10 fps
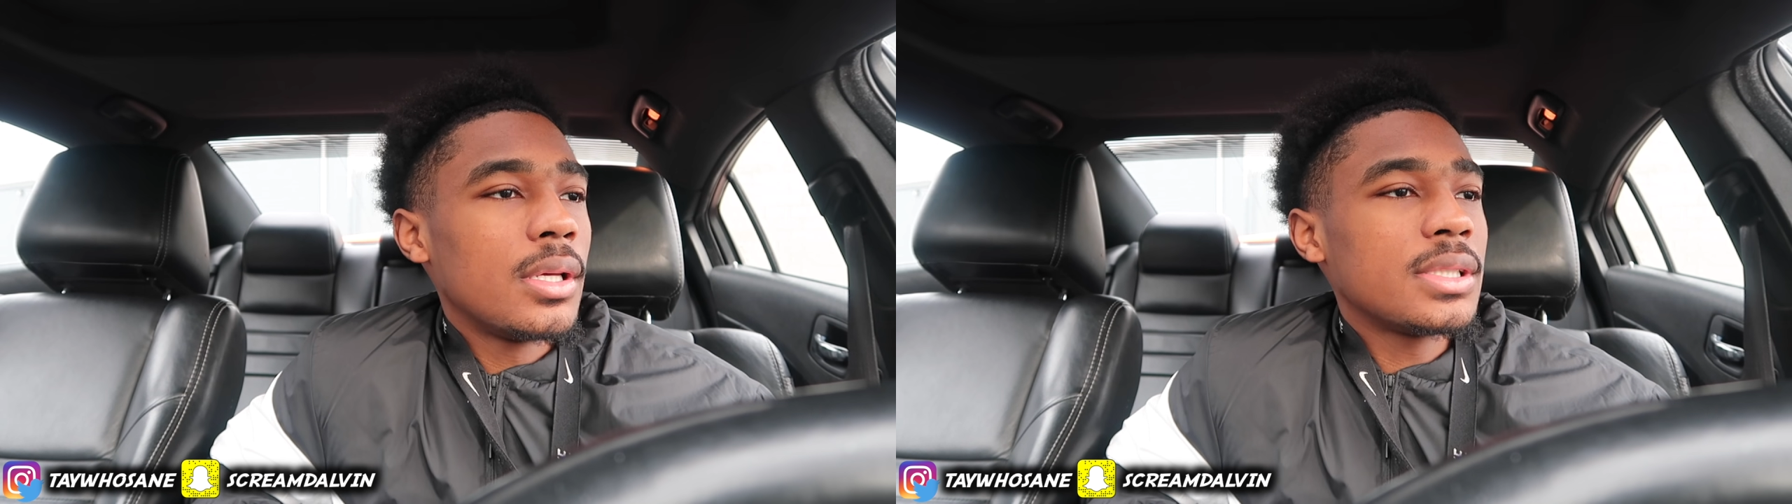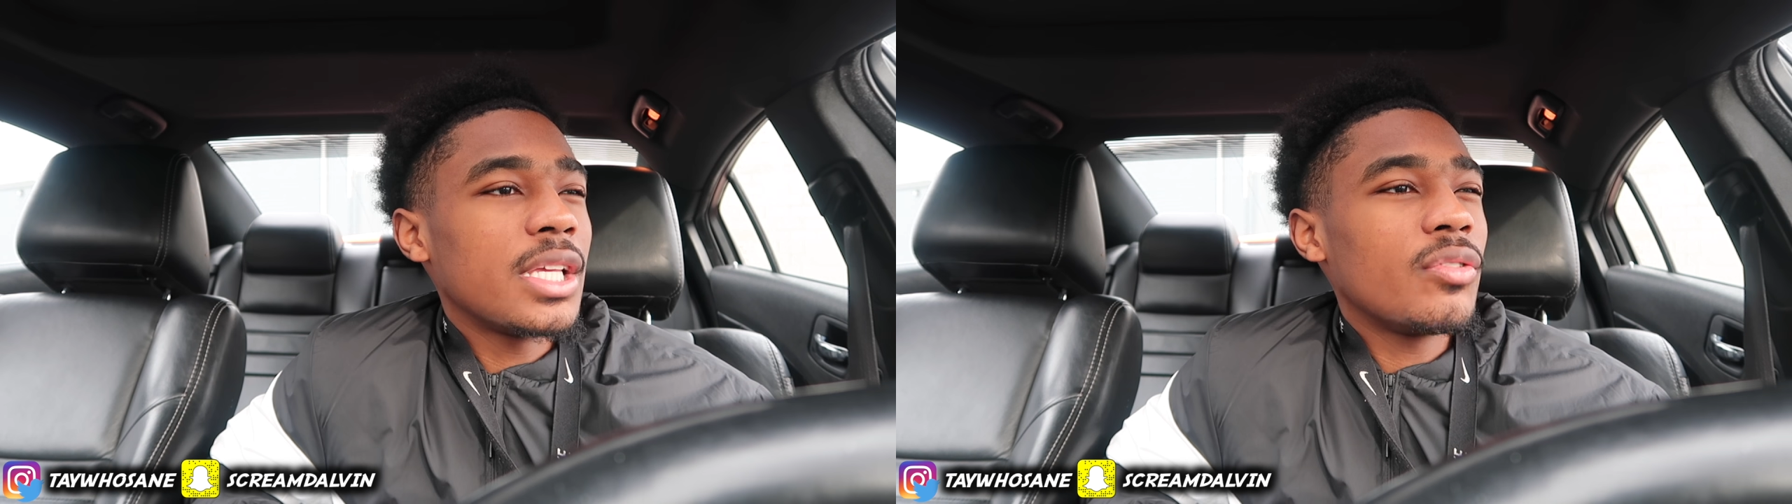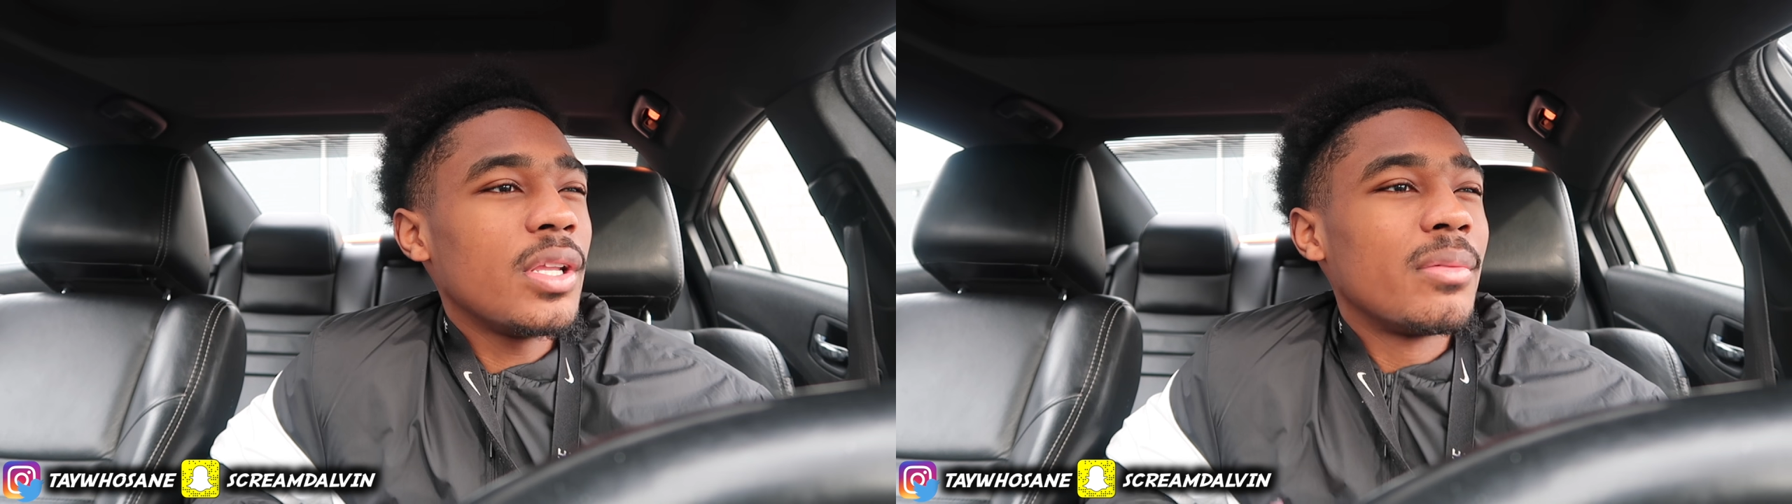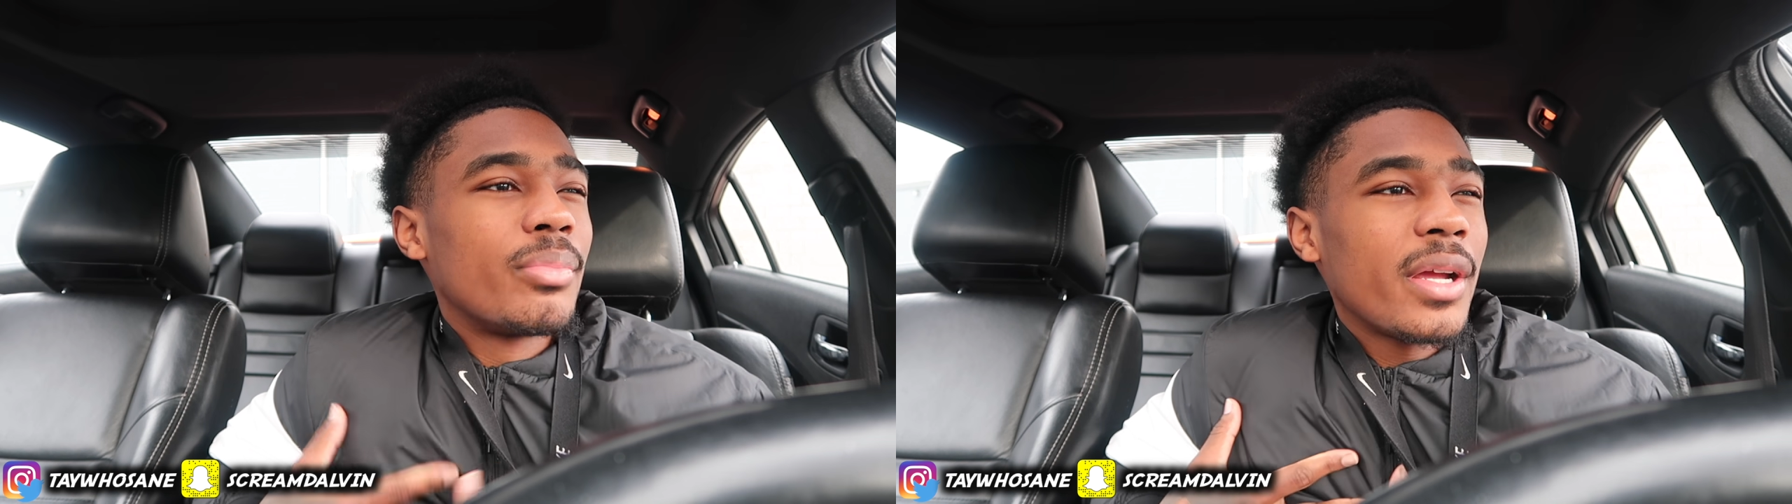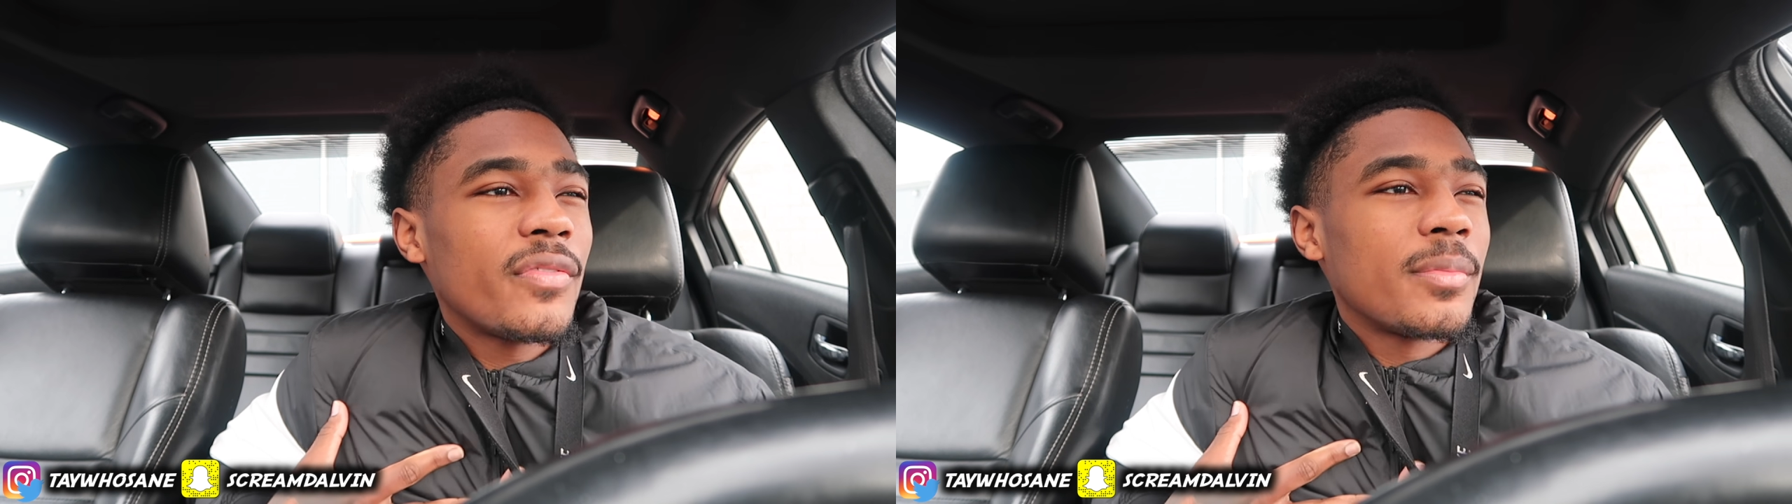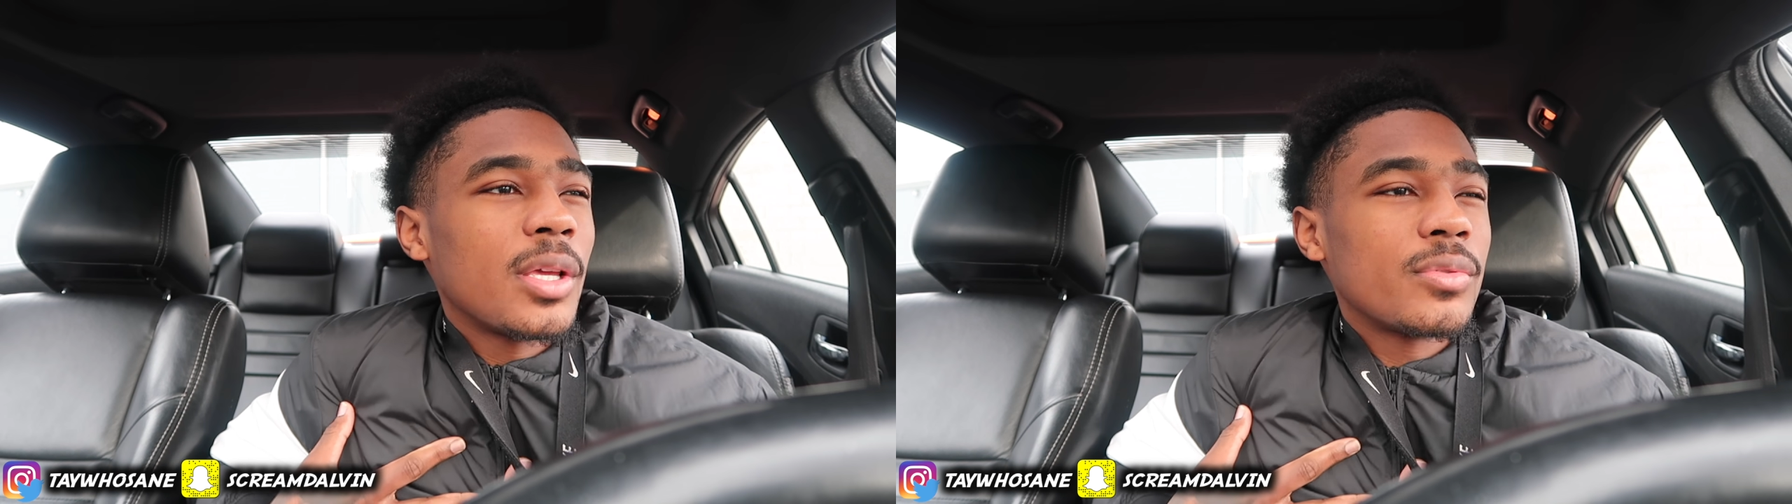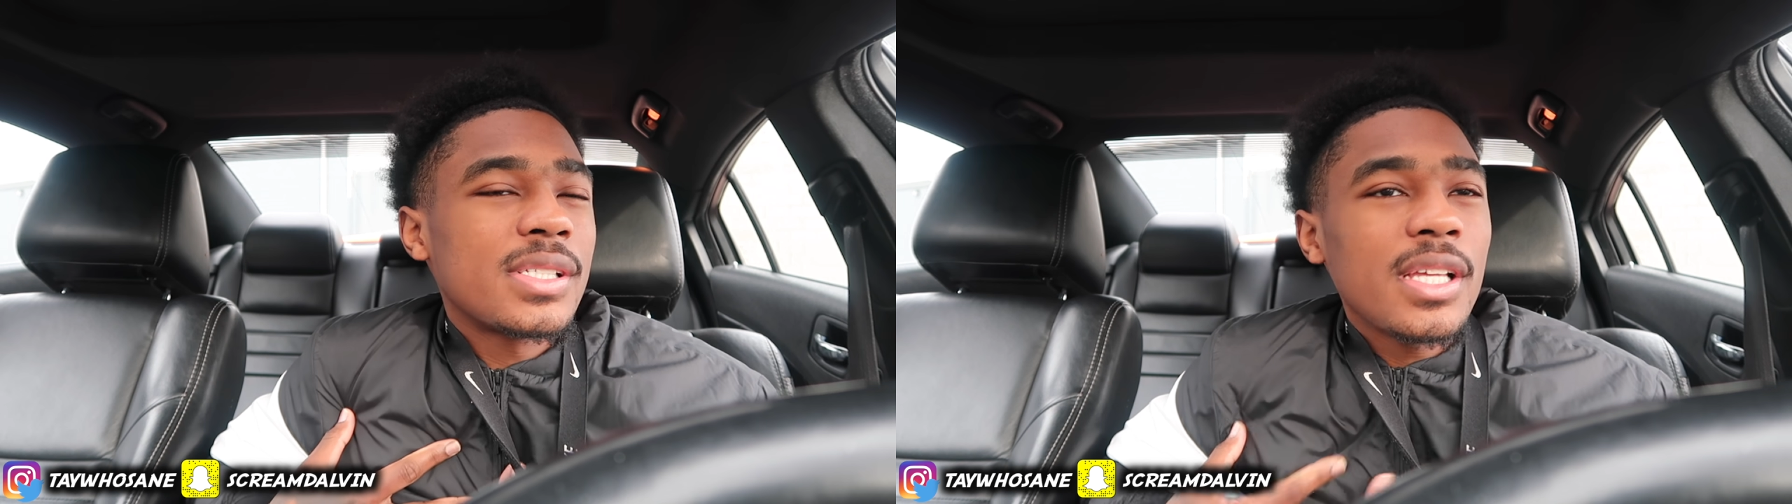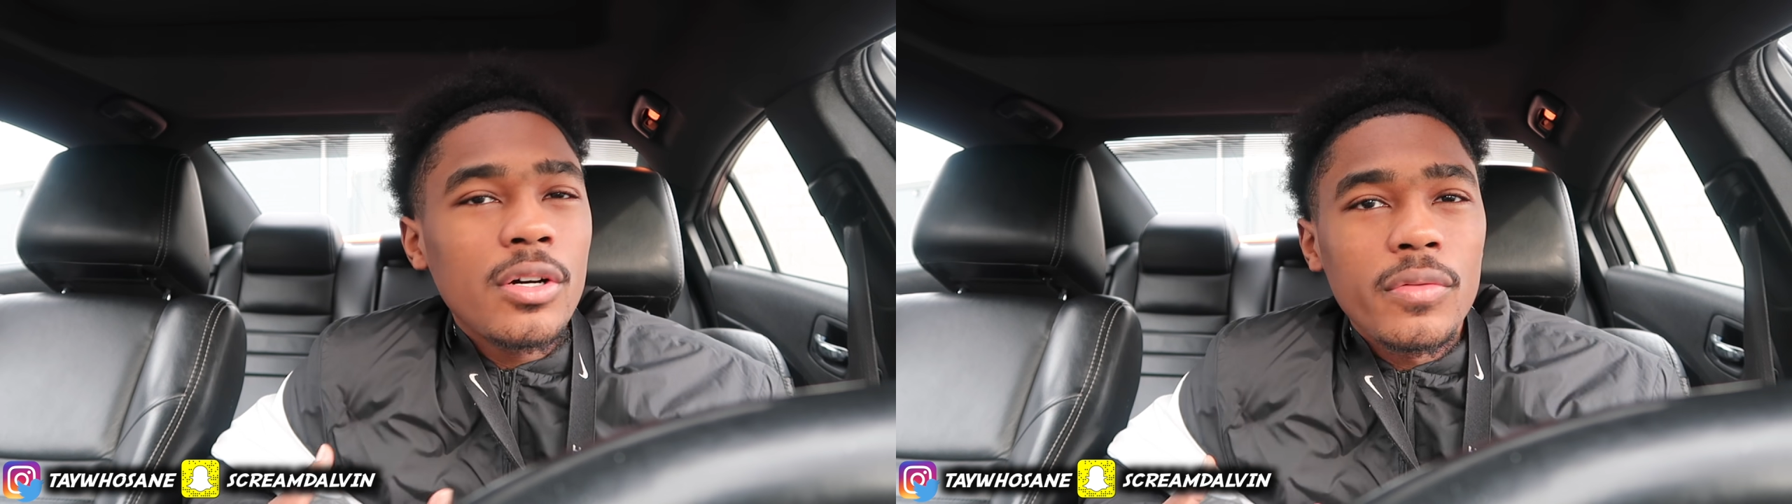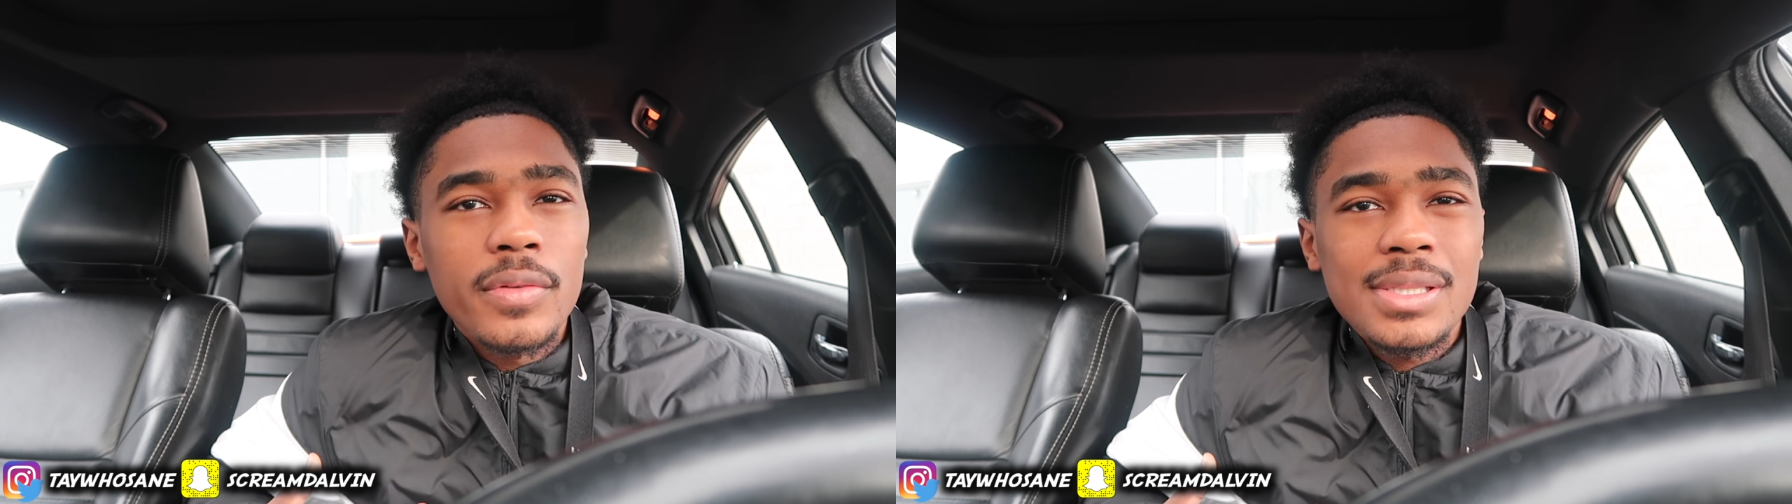It's like you need a break from yourself.